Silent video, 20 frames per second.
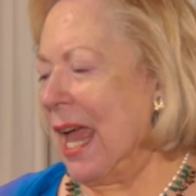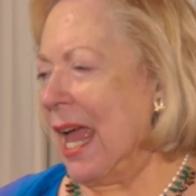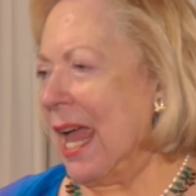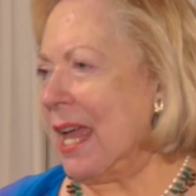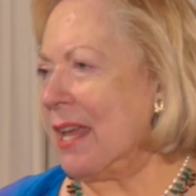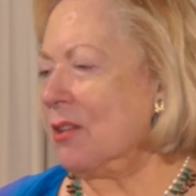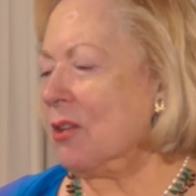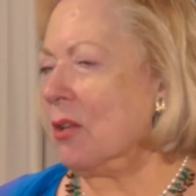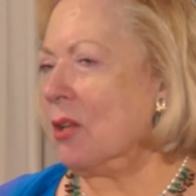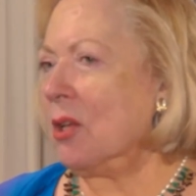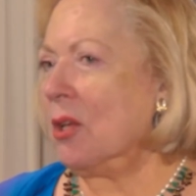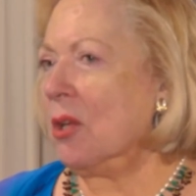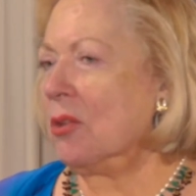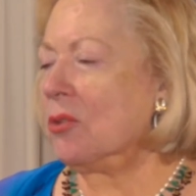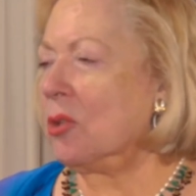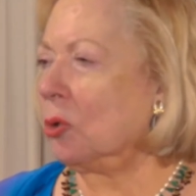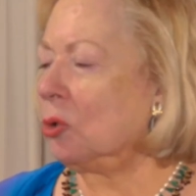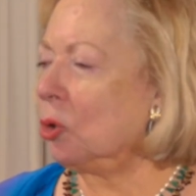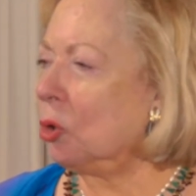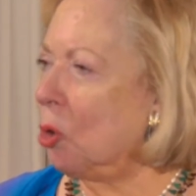And
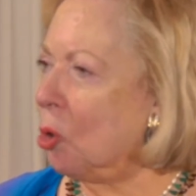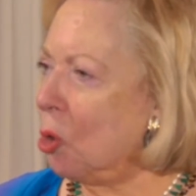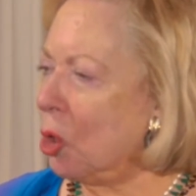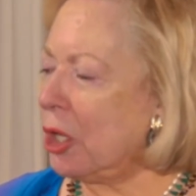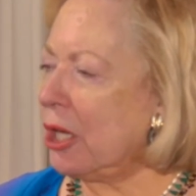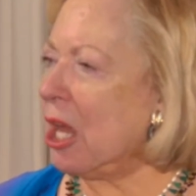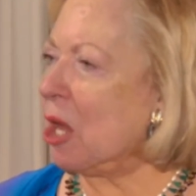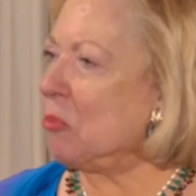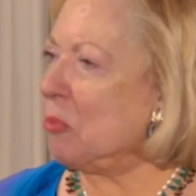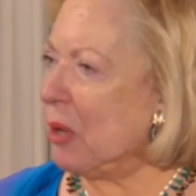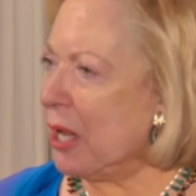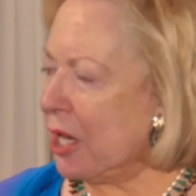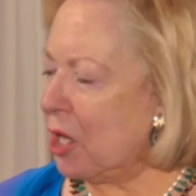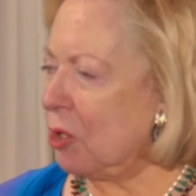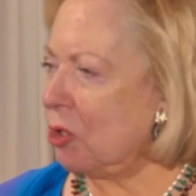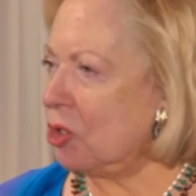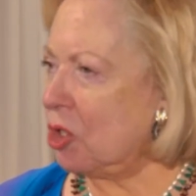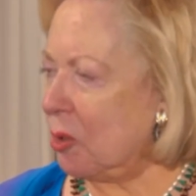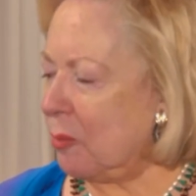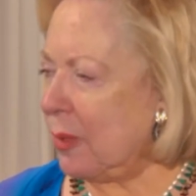the Lord
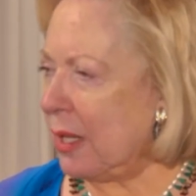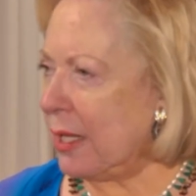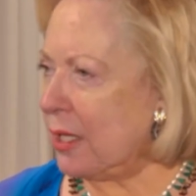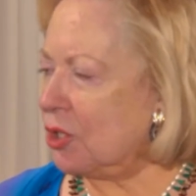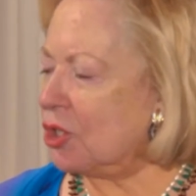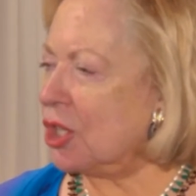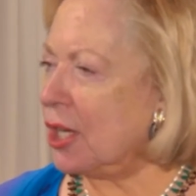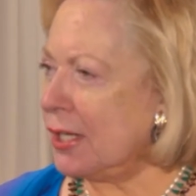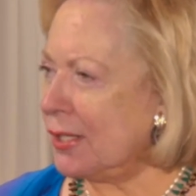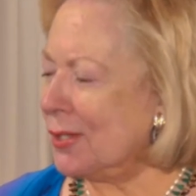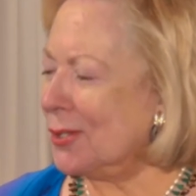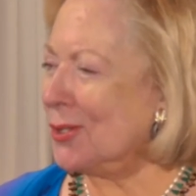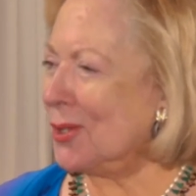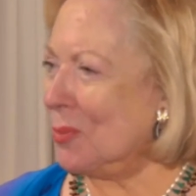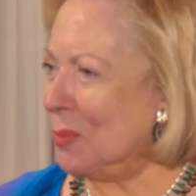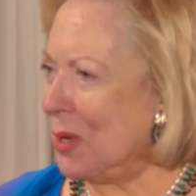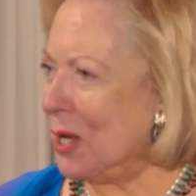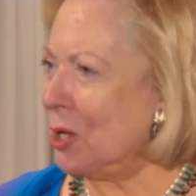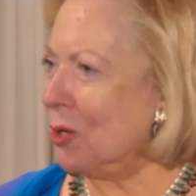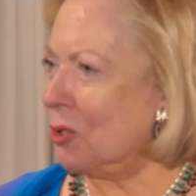appeared to me,
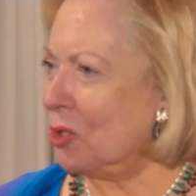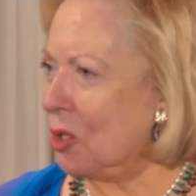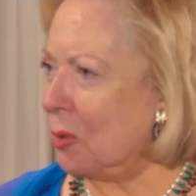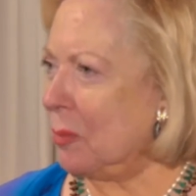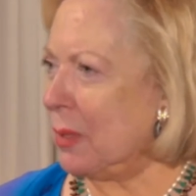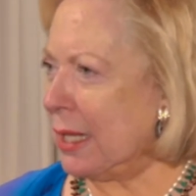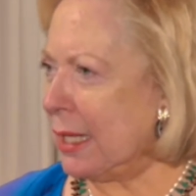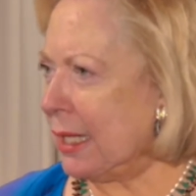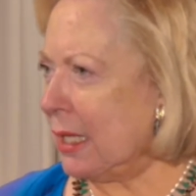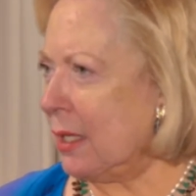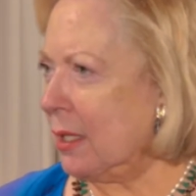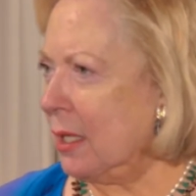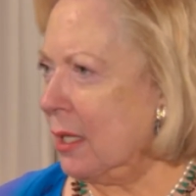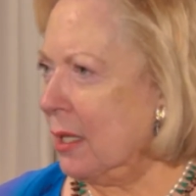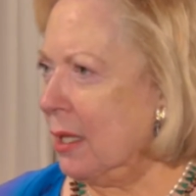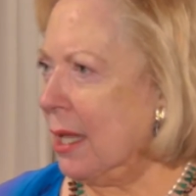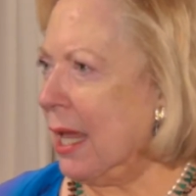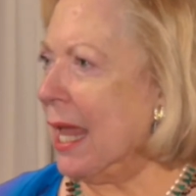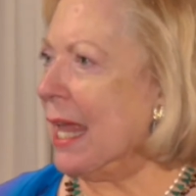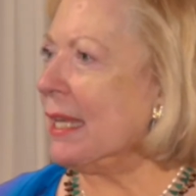Jesus appeared to me
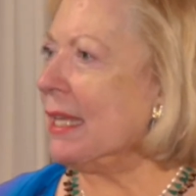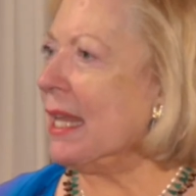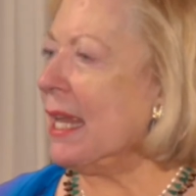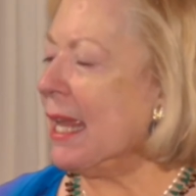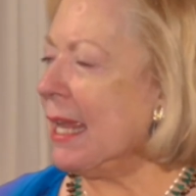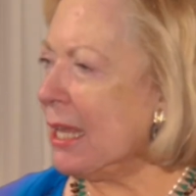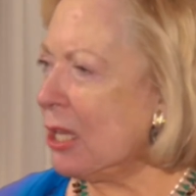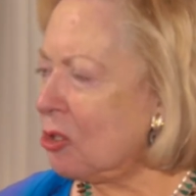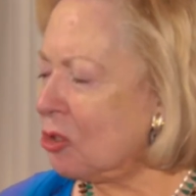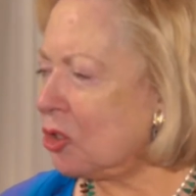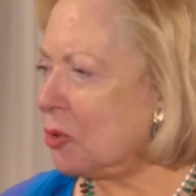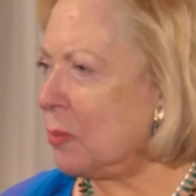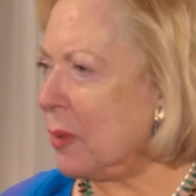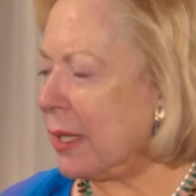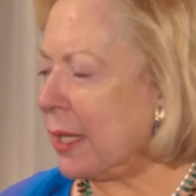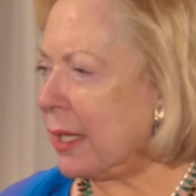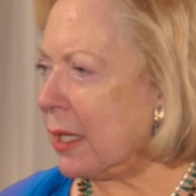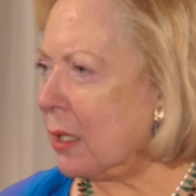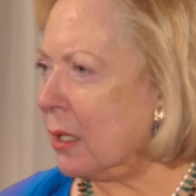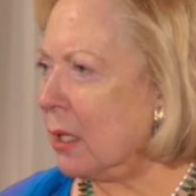and healed
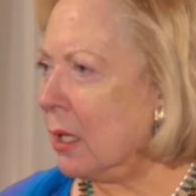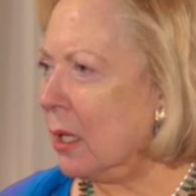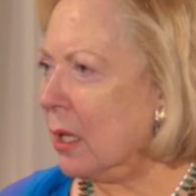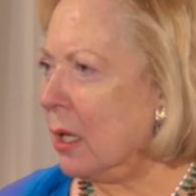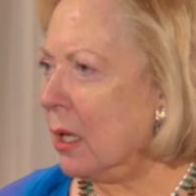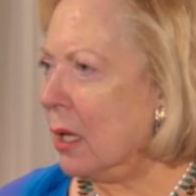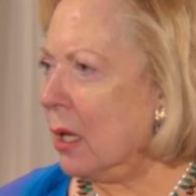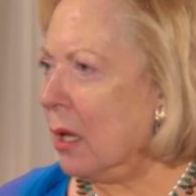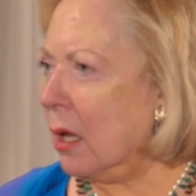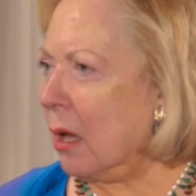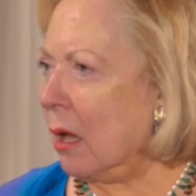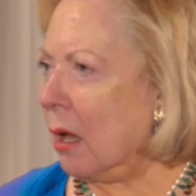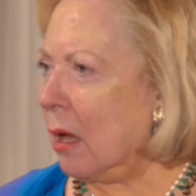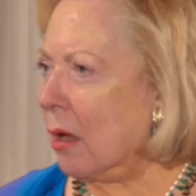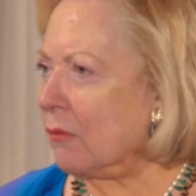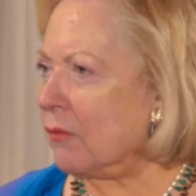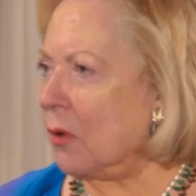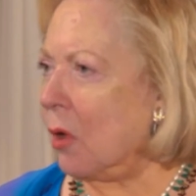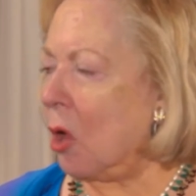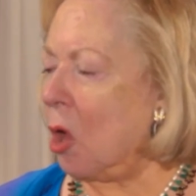me
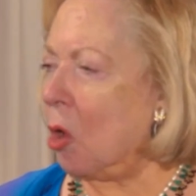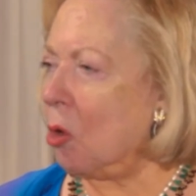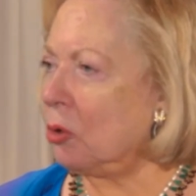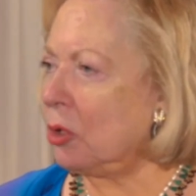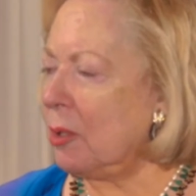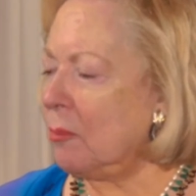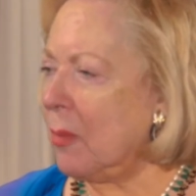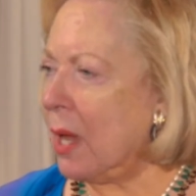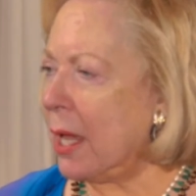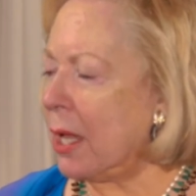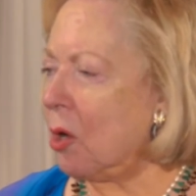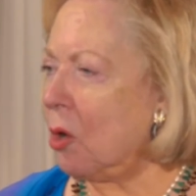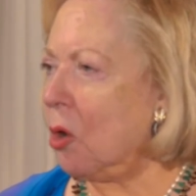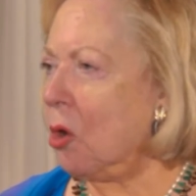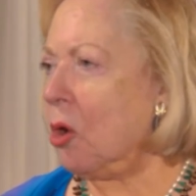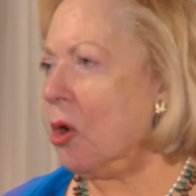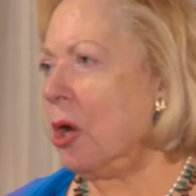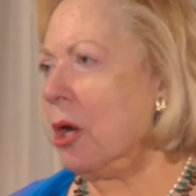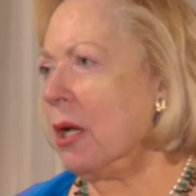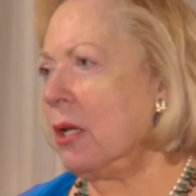of a hole in my
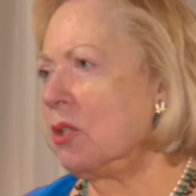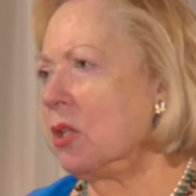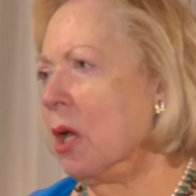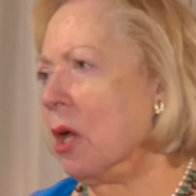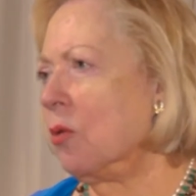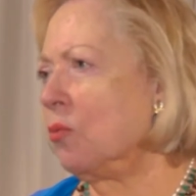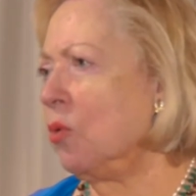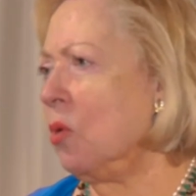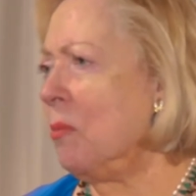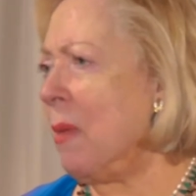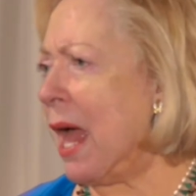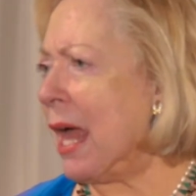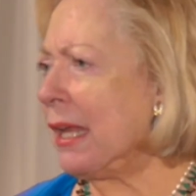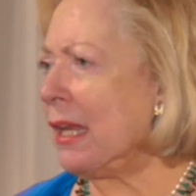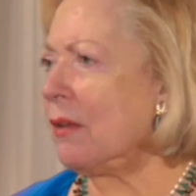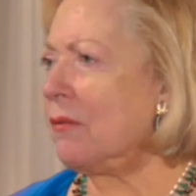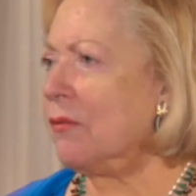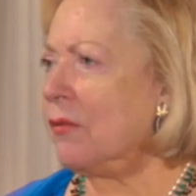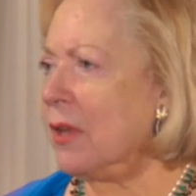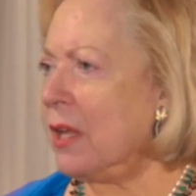heart, a
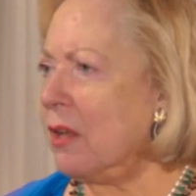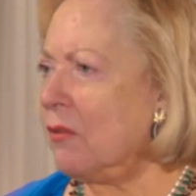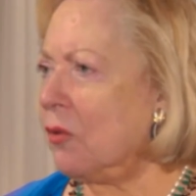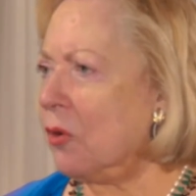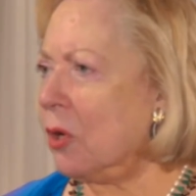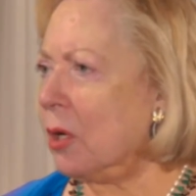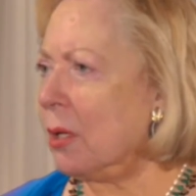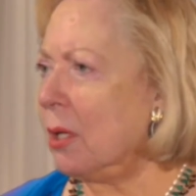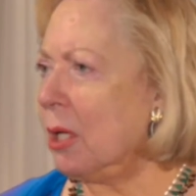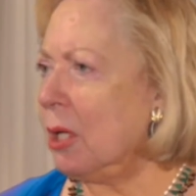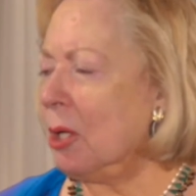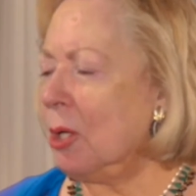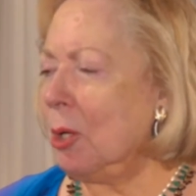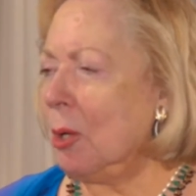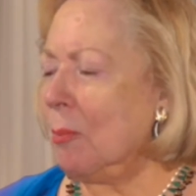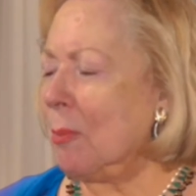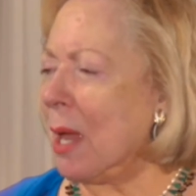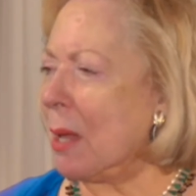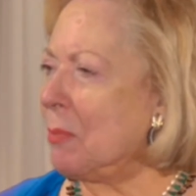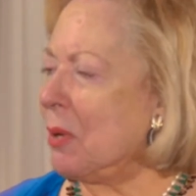rheumatic fever.
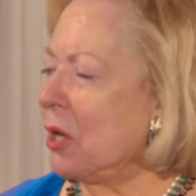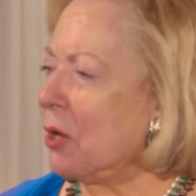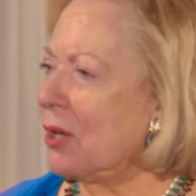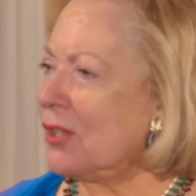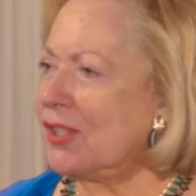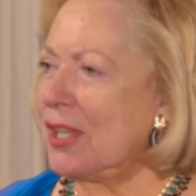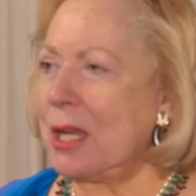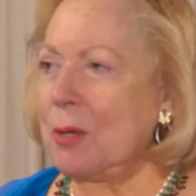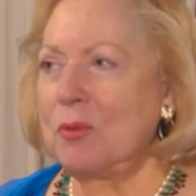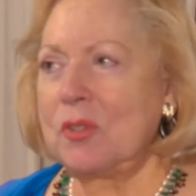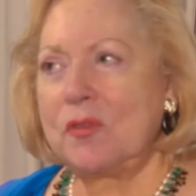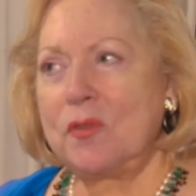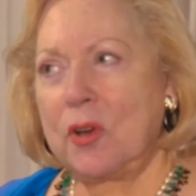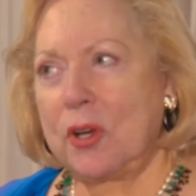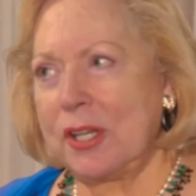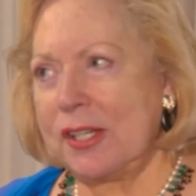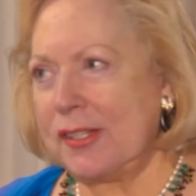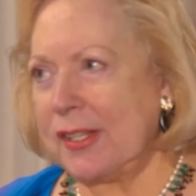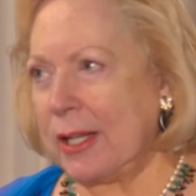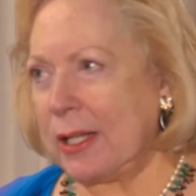My parents said I was
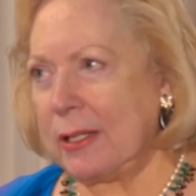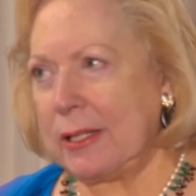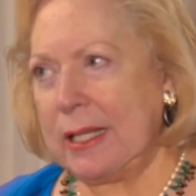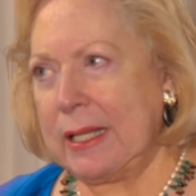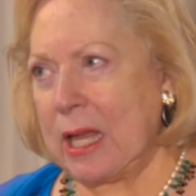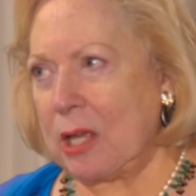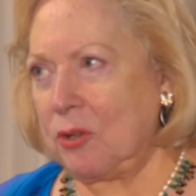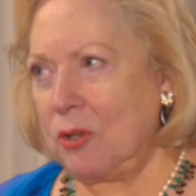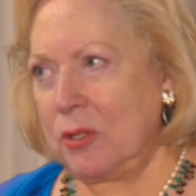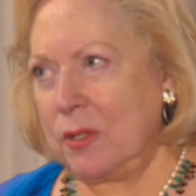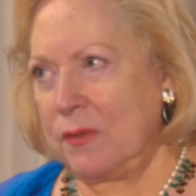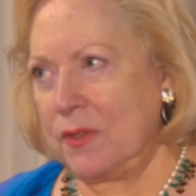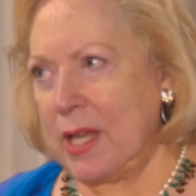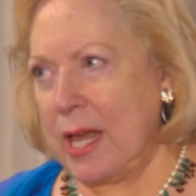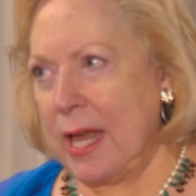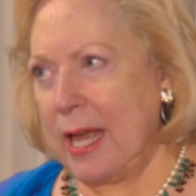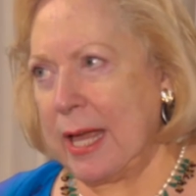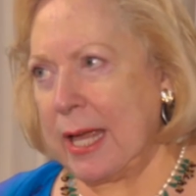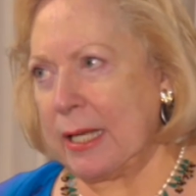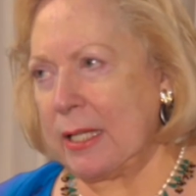very sickly and I could have
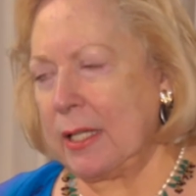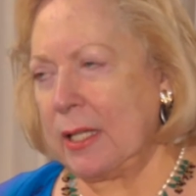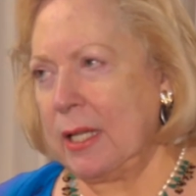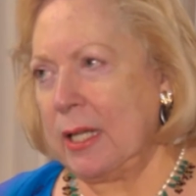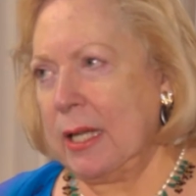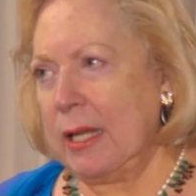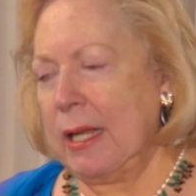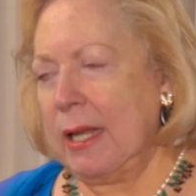died.